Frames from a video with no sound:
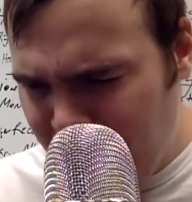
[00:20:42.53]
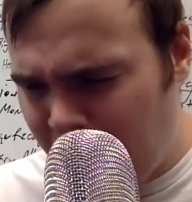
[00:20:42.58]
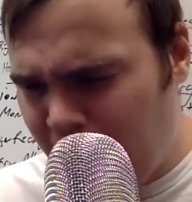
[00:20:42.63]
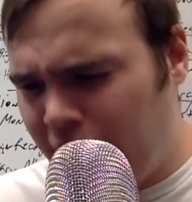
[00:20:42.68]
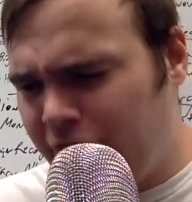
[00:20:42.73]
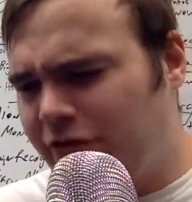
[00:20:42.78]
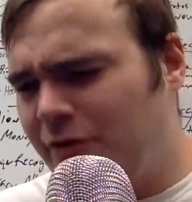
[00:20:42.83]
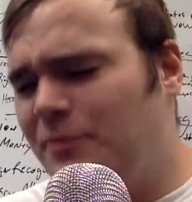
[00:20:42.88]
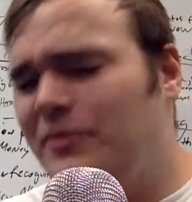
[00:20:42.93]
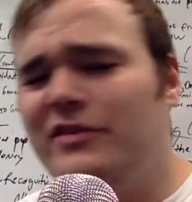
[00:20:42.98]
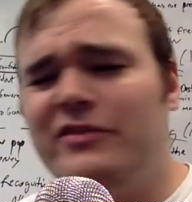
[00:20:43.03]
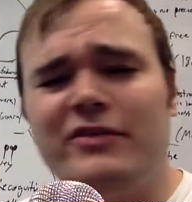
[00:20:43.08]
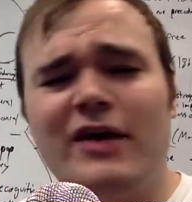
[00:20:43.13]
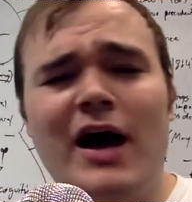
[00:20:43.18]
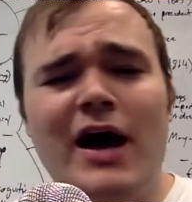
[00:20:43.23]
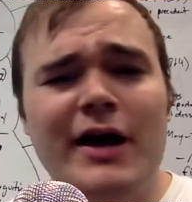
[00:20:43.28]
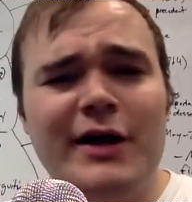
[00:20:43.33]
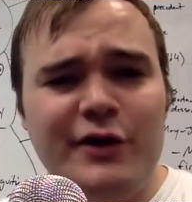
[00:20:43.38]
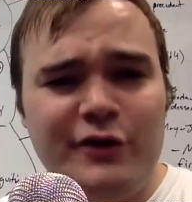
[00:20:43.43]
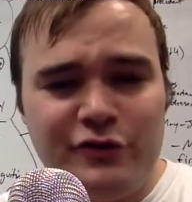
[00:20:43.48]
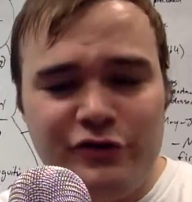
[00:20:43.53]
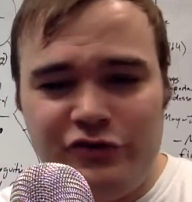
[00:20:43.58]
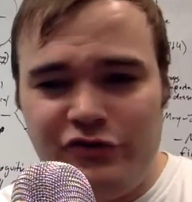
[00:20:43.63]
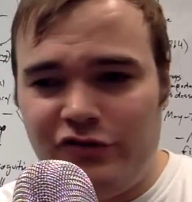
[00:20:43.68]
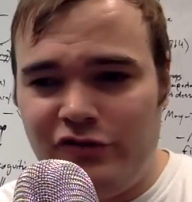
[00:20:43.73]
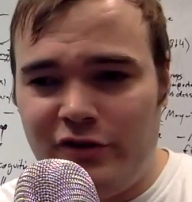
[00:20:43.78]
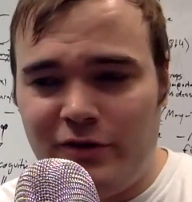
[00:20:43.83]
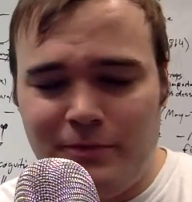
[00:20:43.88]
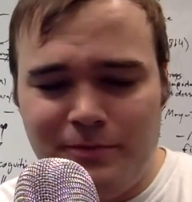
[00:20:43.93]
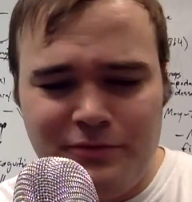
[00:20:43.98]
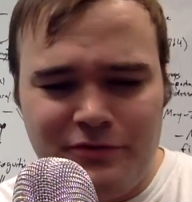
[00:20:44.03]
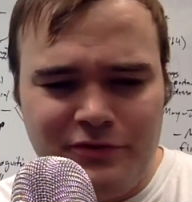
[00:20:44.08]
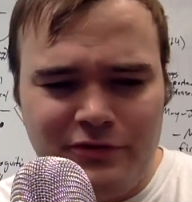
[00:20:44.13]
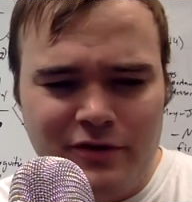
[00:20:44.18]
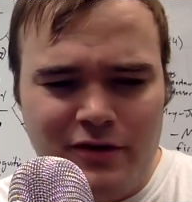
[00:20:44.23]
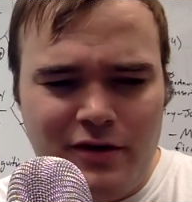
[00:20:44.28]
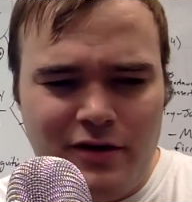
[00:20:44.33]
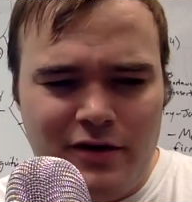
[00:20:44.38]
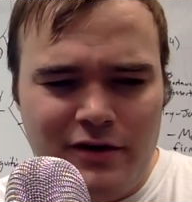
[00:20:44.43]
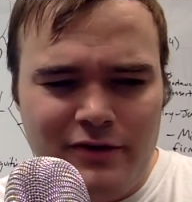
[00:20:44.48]
Some of these iron ships
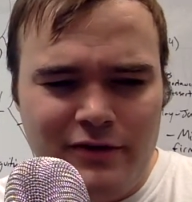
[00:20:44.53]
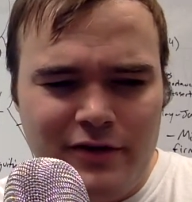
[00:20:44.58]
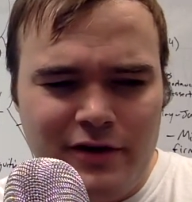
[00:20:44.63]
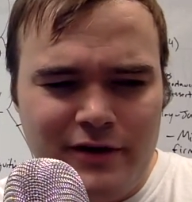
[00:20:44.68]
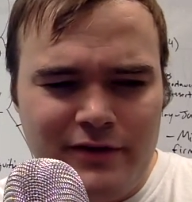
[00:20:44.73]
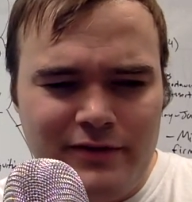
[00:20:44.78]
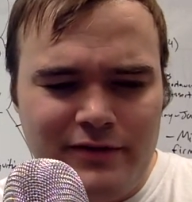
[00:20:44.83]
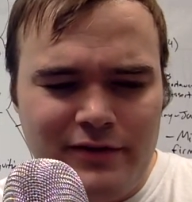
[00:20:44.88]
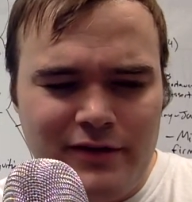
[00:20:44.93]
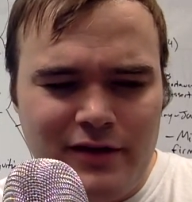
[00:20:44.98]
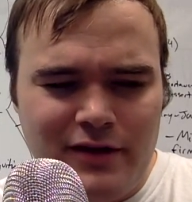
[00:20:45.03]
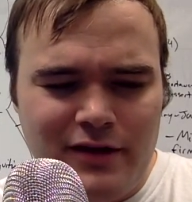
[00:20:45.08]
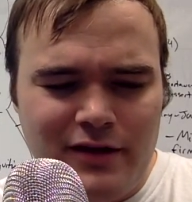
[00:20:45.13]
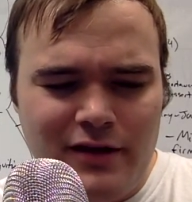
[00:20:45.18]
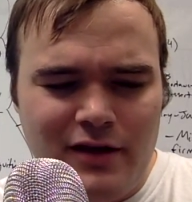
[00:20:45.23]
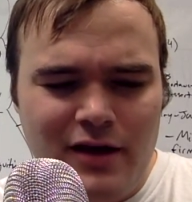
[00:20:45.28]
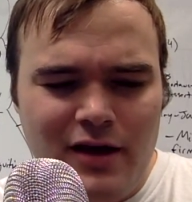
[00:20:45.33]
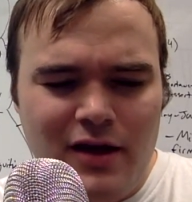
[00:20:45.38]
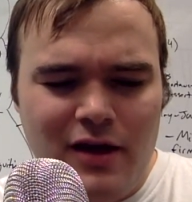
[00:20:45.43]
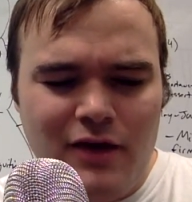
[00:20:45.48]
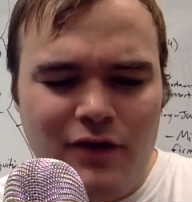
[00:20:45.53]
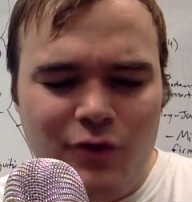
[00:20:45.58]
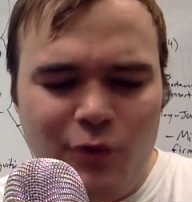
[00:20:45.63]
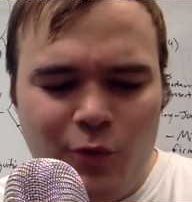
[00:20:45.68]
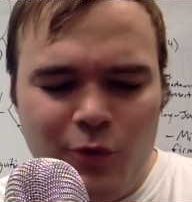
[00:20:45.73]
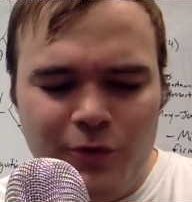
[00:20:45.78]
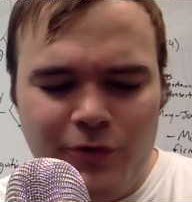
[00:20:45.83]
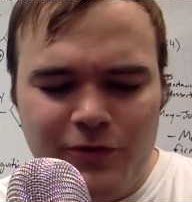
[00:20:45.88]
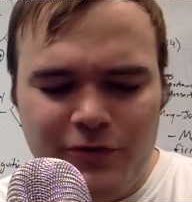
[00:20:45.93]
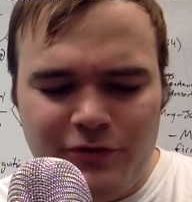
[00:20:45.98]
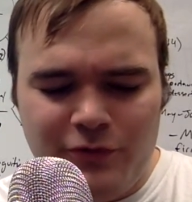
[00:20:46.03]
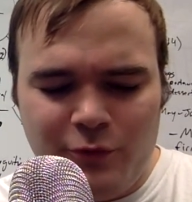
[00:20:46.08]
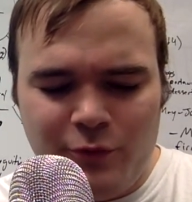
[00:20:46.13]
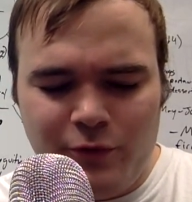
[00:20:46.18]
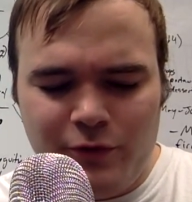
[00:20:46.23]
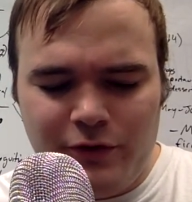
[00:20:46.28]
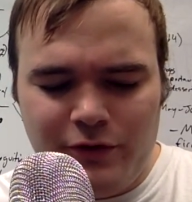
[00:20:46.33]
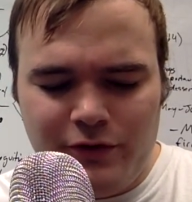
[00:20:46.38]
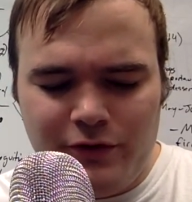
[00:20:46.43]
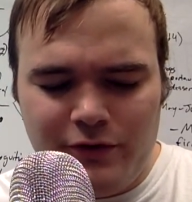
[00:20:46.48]
that the North is
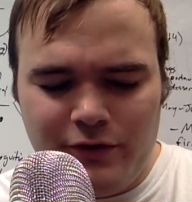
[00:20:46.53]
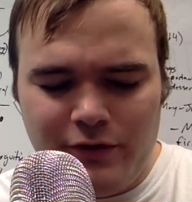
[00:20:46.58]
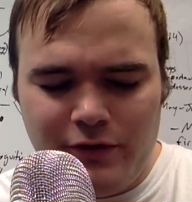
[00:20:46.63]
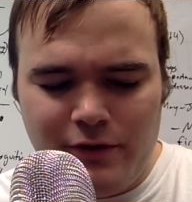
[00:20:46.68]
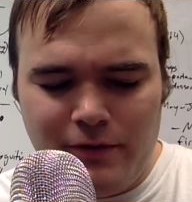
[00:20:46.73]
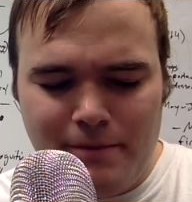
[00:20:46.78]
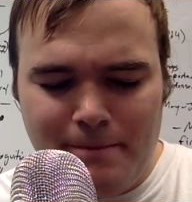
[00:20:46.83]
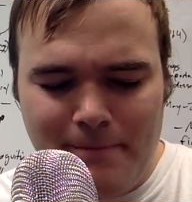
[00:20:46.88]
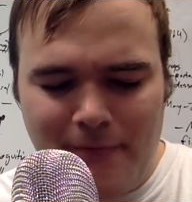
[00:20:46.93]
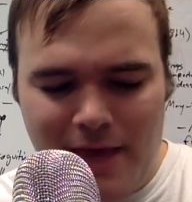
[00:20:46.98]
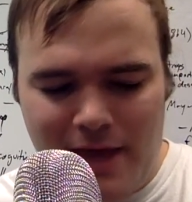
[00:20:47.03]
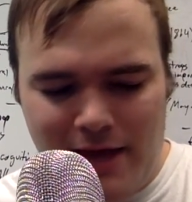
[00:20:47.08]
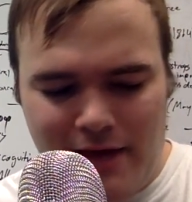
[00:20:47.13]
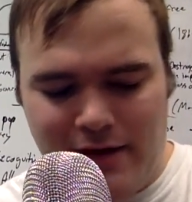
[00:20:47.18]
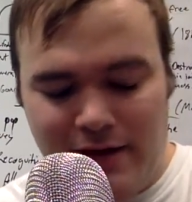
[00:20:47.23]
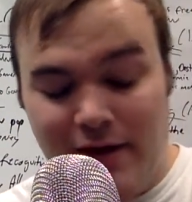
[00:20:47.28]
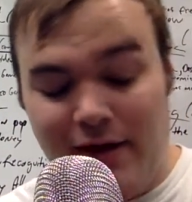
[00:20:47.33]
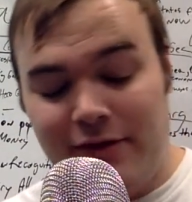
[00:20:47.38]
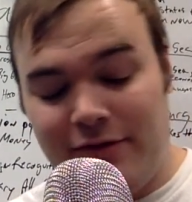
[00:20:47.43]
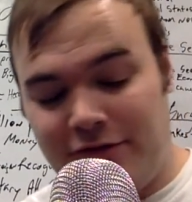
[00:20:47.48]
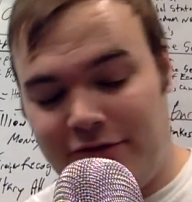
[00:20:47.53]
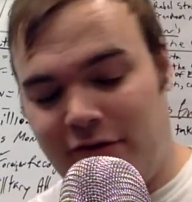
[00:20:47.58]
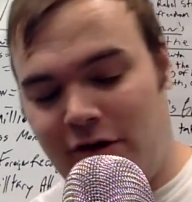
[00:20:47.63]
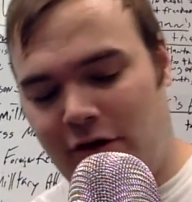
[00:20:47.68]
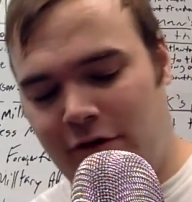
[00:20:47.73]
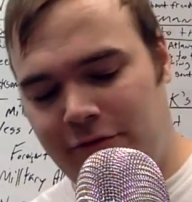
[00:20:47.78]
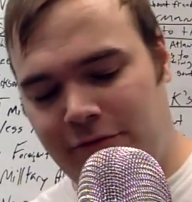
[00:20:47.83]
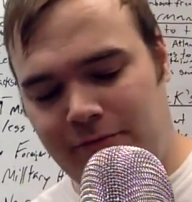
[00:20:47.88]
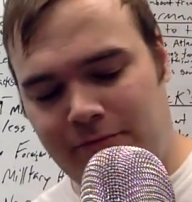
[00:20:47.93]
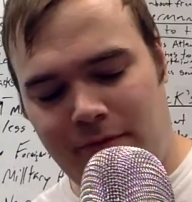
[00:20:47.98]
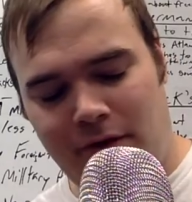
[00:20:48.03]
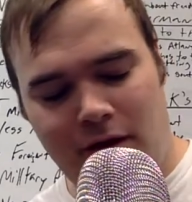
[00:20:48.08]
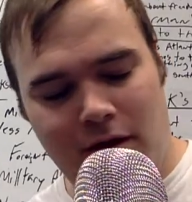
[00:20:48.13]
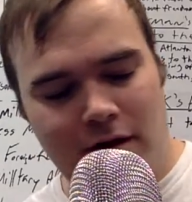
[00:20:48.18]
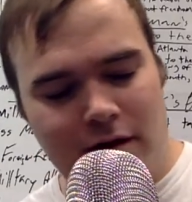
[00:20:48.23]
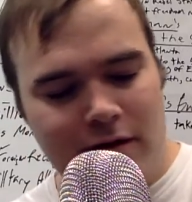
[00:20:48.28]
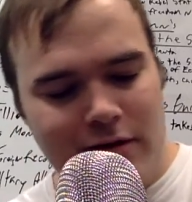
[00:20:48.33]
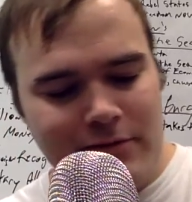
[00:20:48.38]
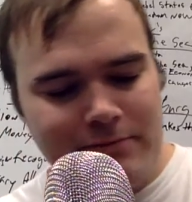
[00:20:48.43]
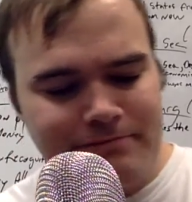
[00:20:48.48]
going to make, and the South,
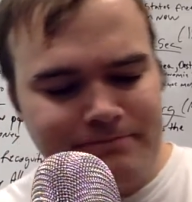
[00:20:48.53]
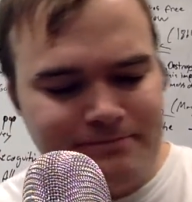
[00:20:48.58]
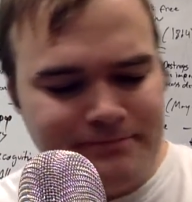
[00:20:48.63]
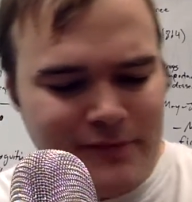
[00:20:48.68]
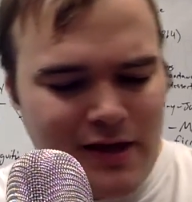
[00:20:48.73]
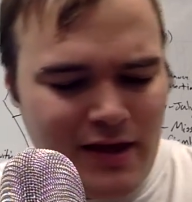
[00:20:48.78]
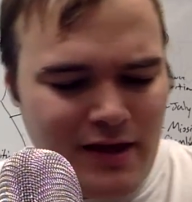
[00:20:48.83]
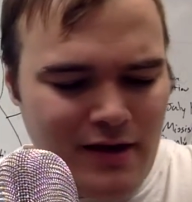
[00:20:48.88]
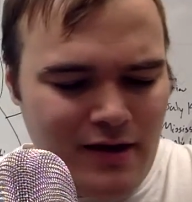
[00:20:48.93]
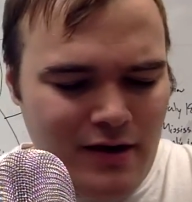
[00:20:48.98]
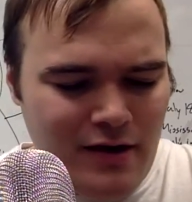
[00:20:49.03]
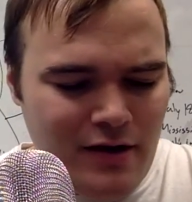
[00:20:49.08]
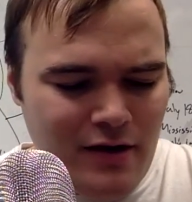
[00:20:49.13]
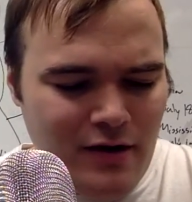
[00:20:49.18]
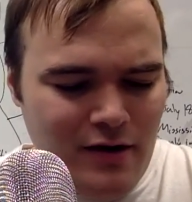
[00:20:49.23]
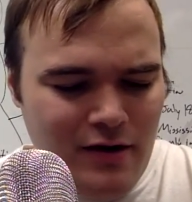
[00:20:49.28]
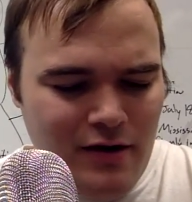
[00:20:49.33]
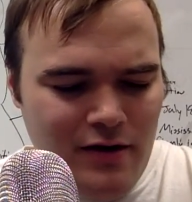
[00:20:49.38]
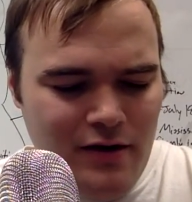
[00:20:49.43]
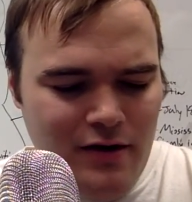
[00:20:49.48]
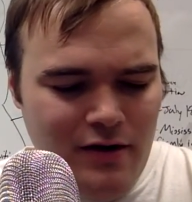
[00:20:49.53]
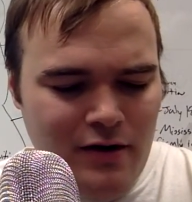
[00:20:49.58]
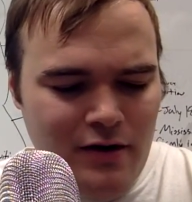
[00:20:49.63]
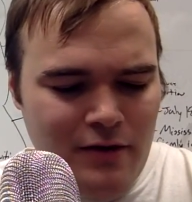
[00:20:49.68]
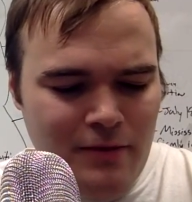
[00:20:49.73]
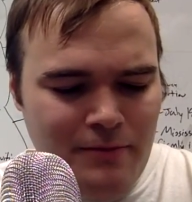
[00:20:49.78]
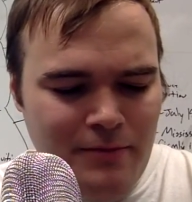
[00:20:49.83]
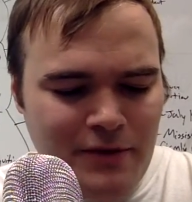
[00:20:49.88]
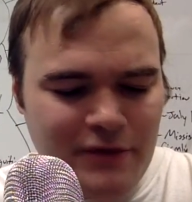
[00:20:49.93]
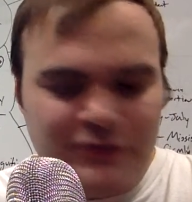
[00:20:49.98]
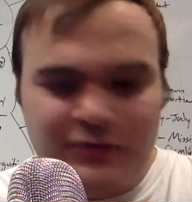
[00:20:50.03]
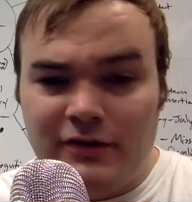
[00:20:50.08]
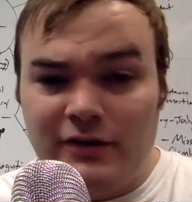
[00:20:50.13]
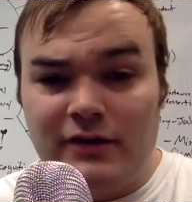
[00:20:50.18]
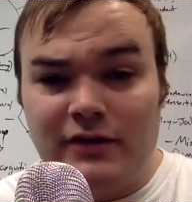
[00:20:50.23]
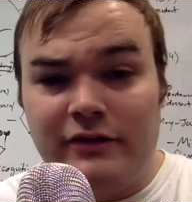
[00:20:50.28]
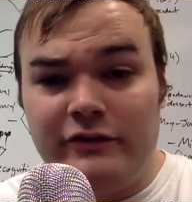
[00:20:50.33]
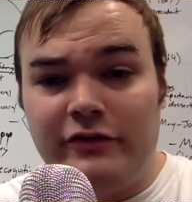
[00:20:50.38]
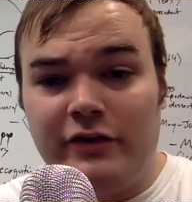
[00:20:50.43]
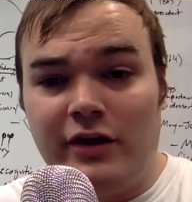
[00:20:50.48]
are basically going
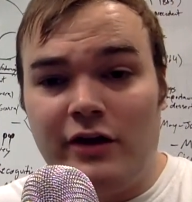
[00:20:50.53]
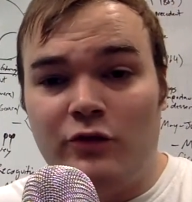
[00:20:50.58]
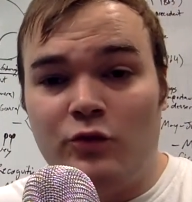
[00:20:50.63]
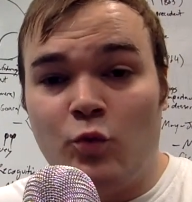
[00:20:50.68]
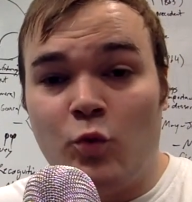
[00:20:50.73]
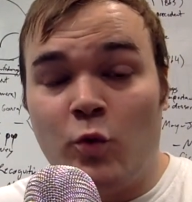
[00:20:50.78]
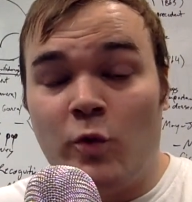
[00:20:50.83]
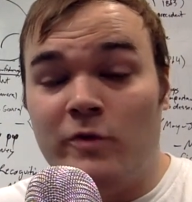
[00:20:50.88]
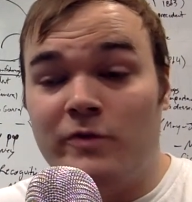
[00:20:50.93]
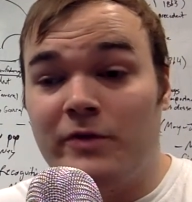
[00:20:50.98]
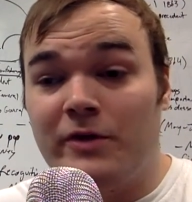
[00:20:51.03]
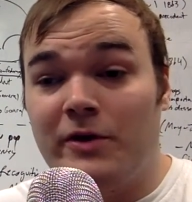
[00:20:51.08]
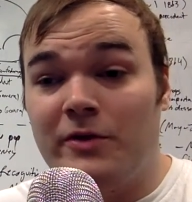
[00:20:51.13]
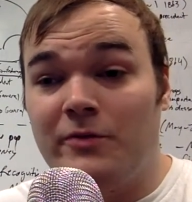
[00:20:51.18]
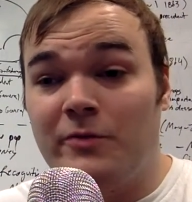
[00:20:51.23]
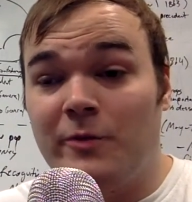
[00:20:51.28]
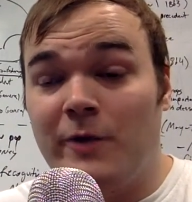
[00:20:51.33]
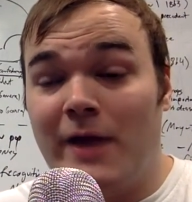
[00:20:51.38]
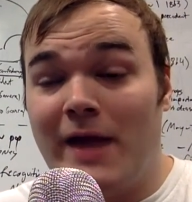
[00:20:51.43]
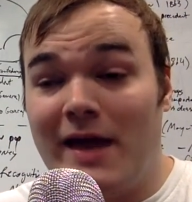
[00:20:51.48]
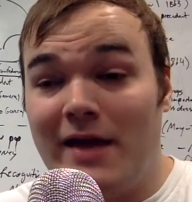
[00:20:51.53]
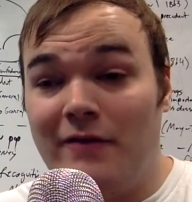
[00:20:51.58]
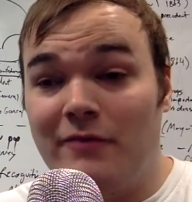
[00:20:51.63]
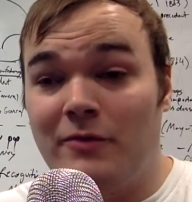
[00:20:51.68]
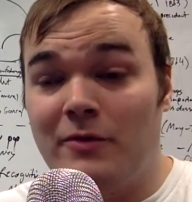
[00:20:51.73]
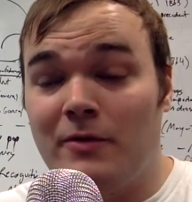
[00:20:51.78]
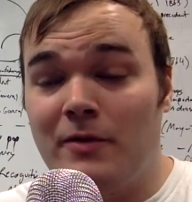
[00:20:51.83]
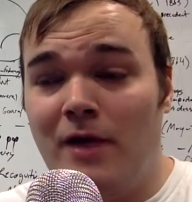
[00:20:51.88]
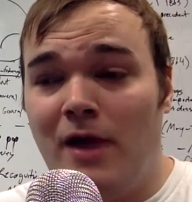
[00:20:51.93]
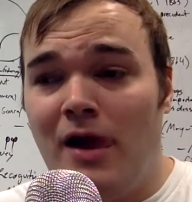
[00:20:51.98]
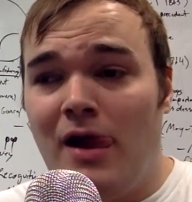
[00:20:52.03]
to change warfare forever.